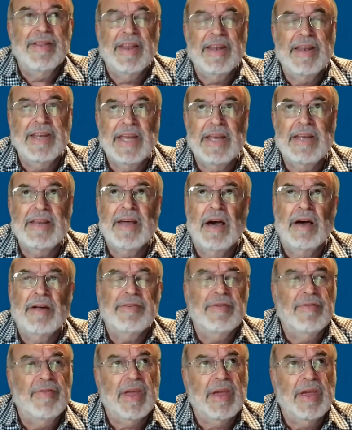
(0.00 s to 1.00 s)
the details
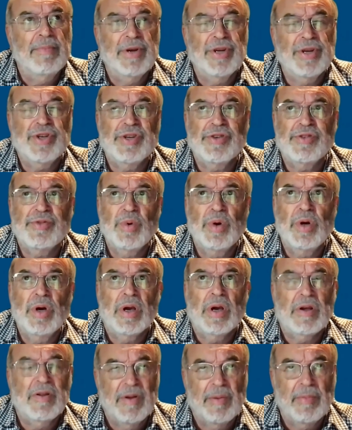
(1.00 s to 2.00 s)
of the Commission's work
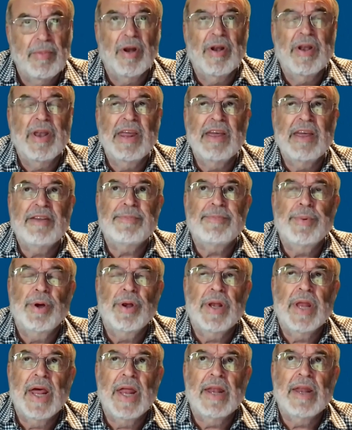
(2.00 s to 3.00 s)
because I'm not an
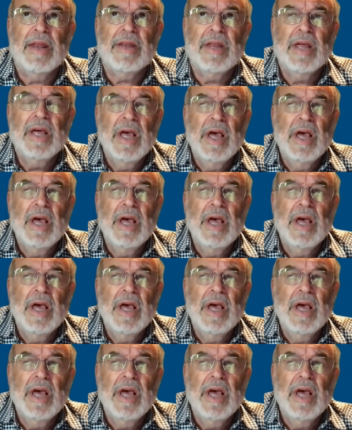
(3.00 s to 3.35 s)
expert at it.